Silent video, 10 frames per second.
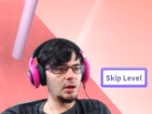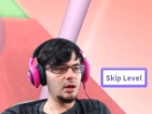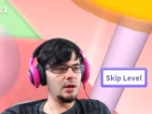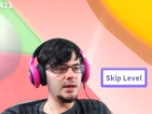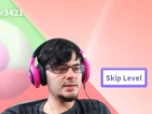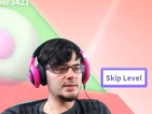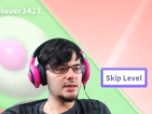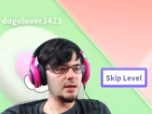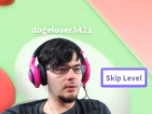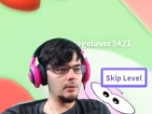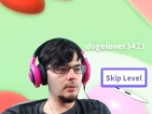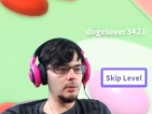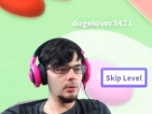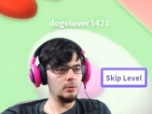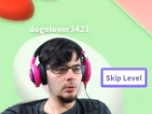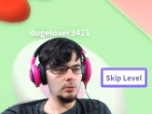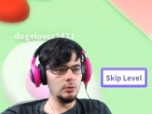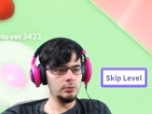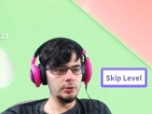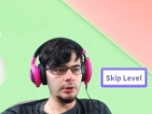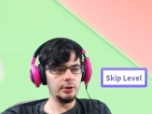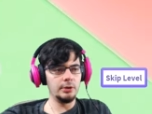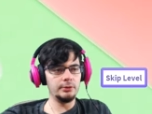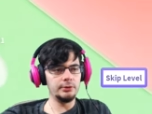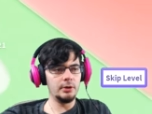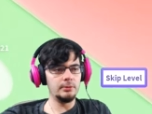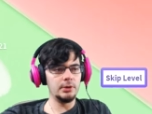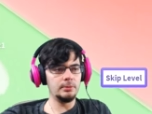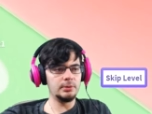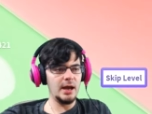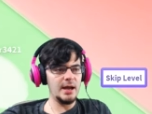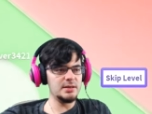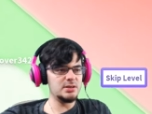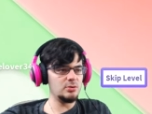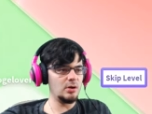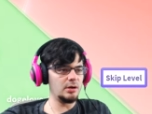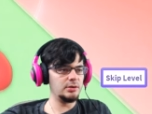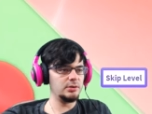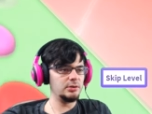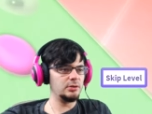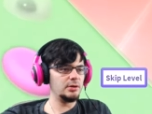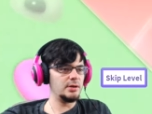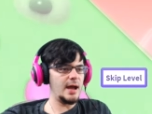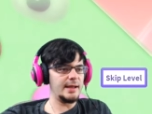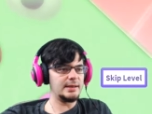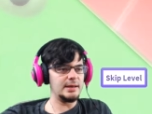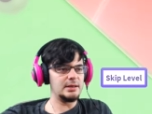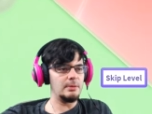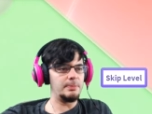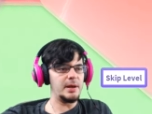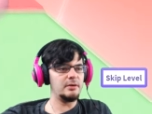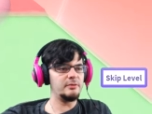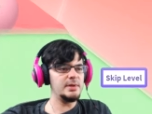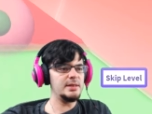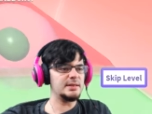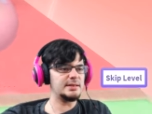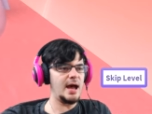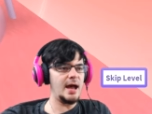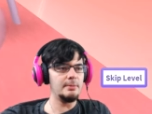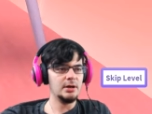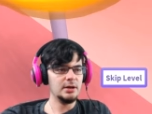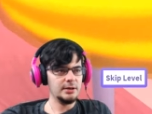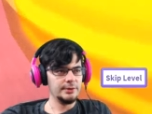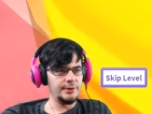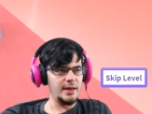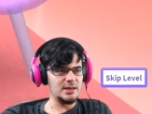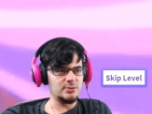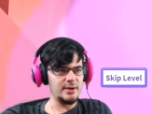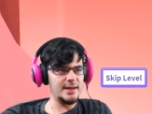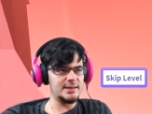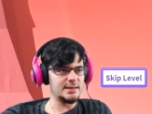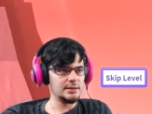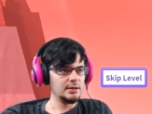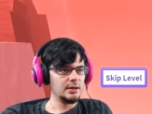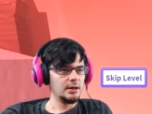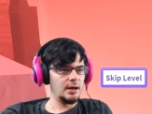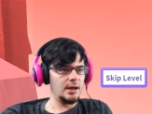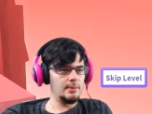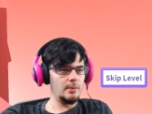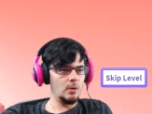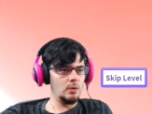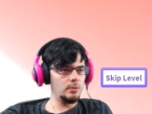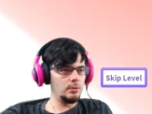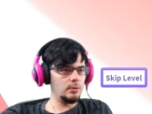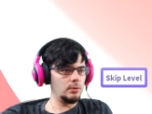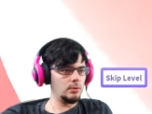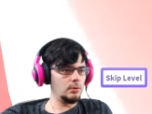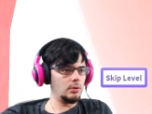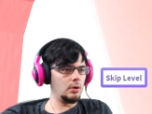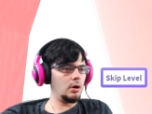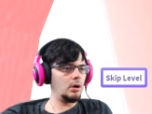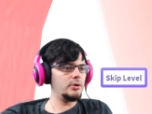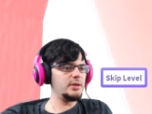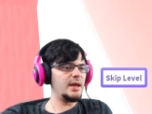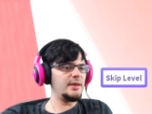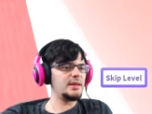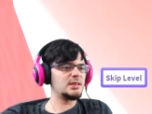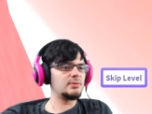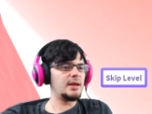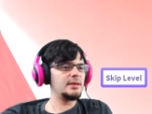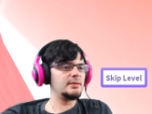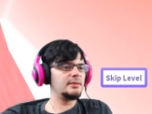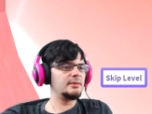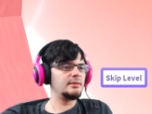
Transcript: Alright, so whoop, whoop, whoop. no no no no no guys you are you're not getting the better of me this time. That is right. I am oh Oh yeah, that's right.